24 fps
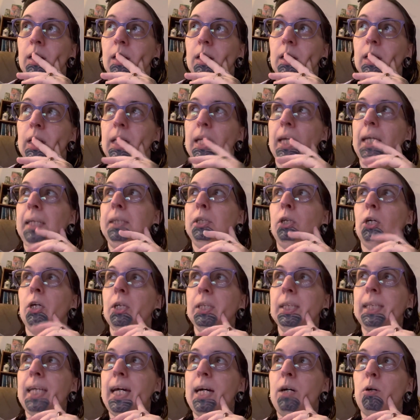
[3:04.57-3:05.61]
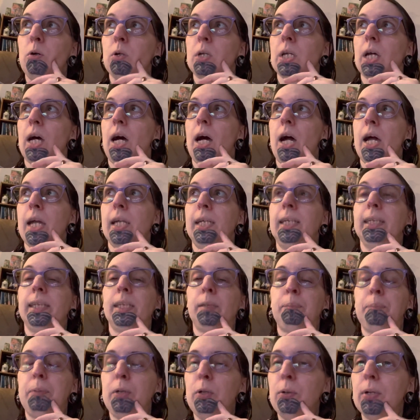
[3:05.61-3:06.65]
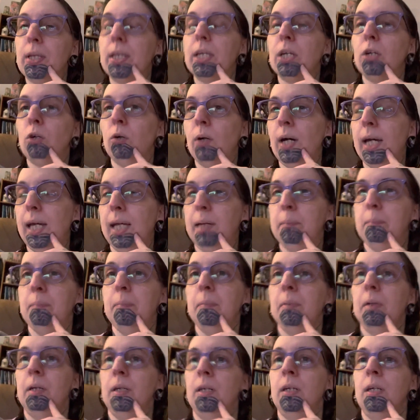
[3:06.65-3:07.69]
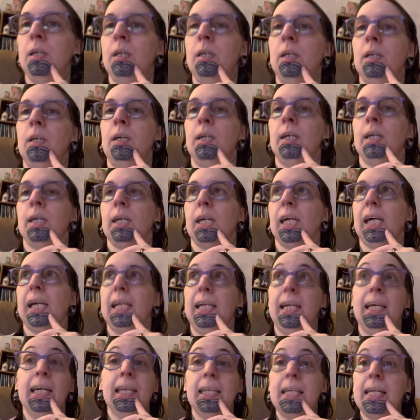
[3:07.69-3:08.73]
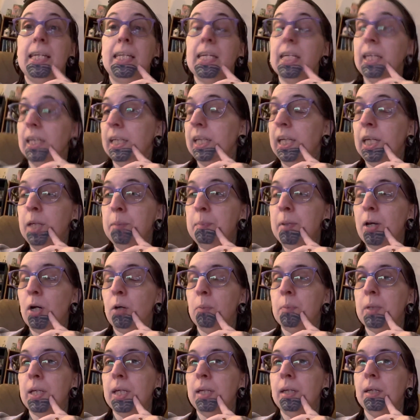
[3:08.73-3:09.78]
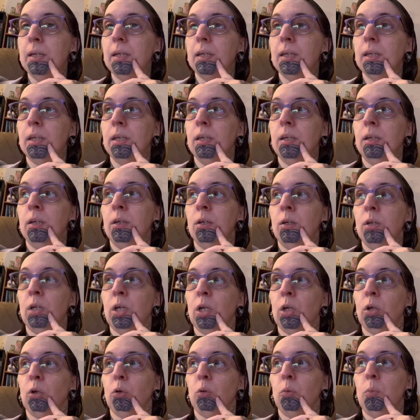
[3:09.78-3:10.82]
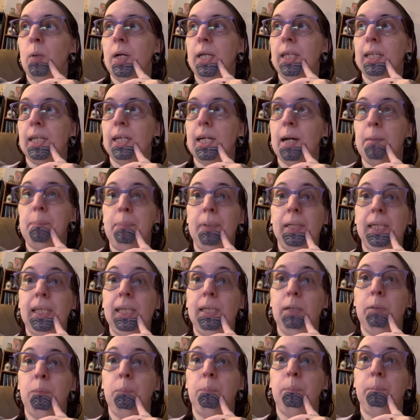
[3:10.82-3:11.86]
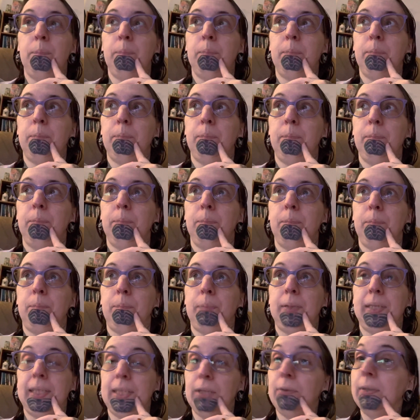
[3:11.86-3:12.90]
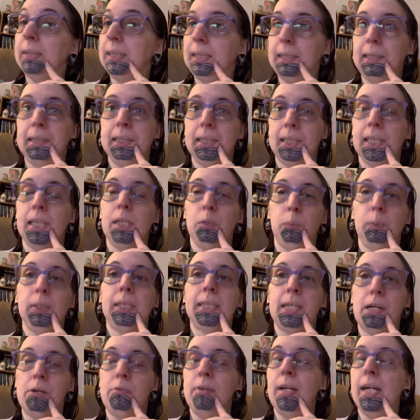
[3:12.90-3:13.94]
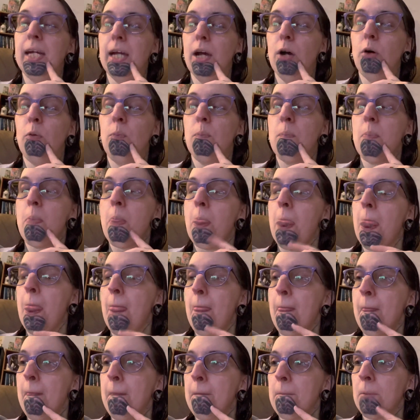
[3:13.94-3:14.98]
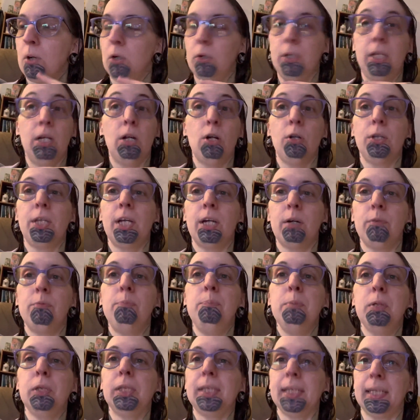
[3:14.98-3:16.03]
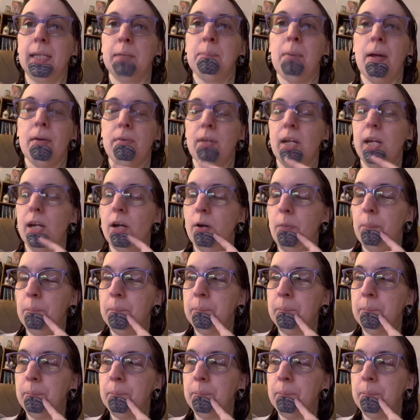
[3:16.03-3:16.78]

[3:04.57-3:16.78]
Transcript: it turns out I disputed the claim. And again, they didn't email me when the company still insisted it was their video. Or their music in my video.